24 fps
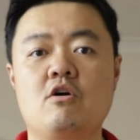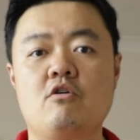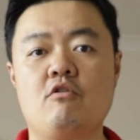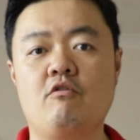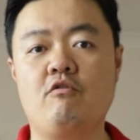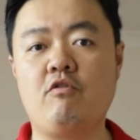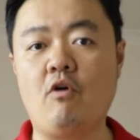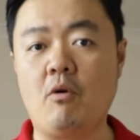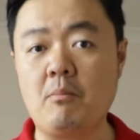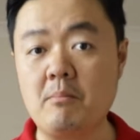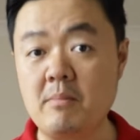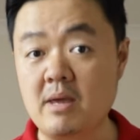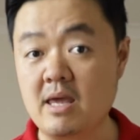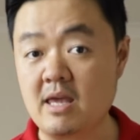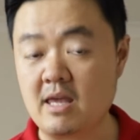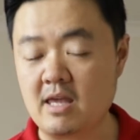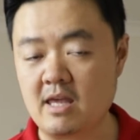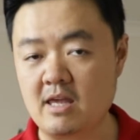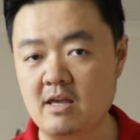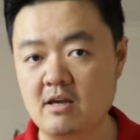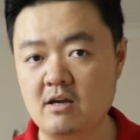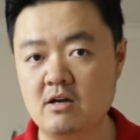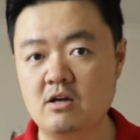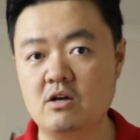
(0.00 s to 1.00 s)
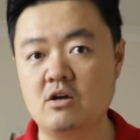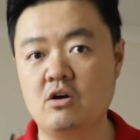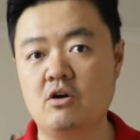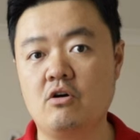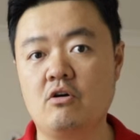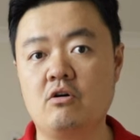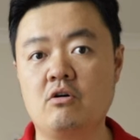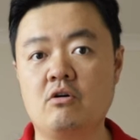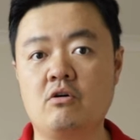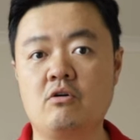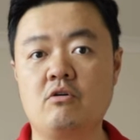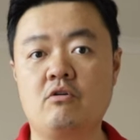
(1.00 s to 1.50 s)
For me,
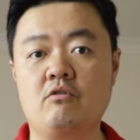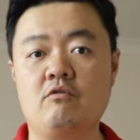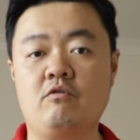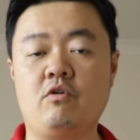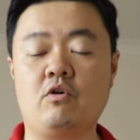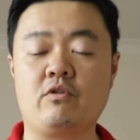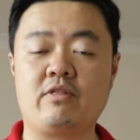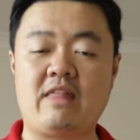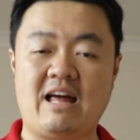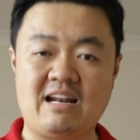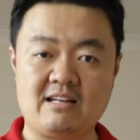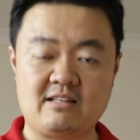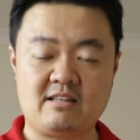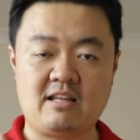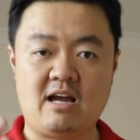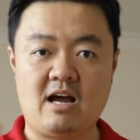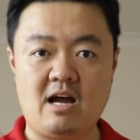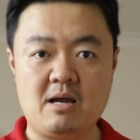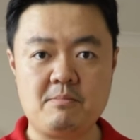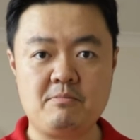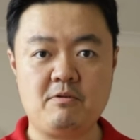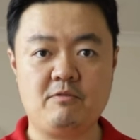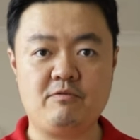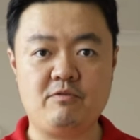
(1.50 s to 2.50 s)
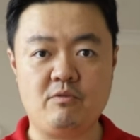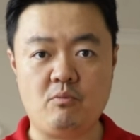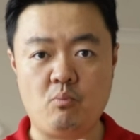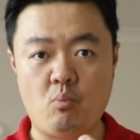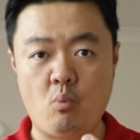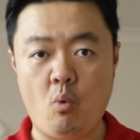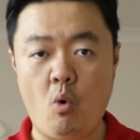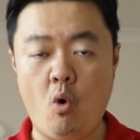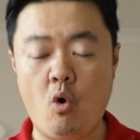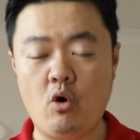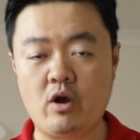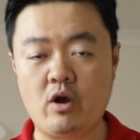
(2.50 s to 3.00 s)
for that type of
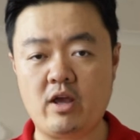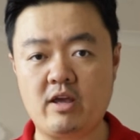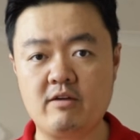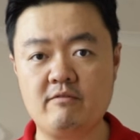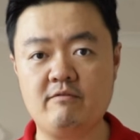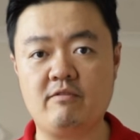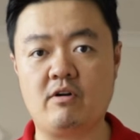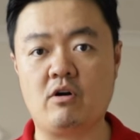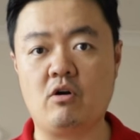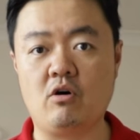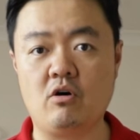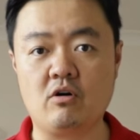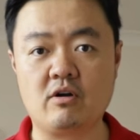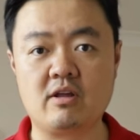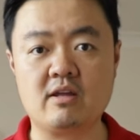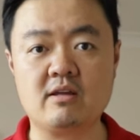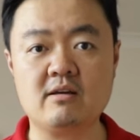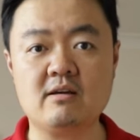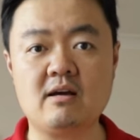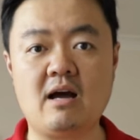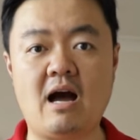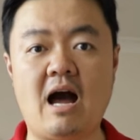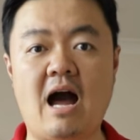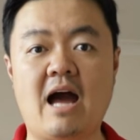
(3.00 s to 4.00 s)
walking vlogging,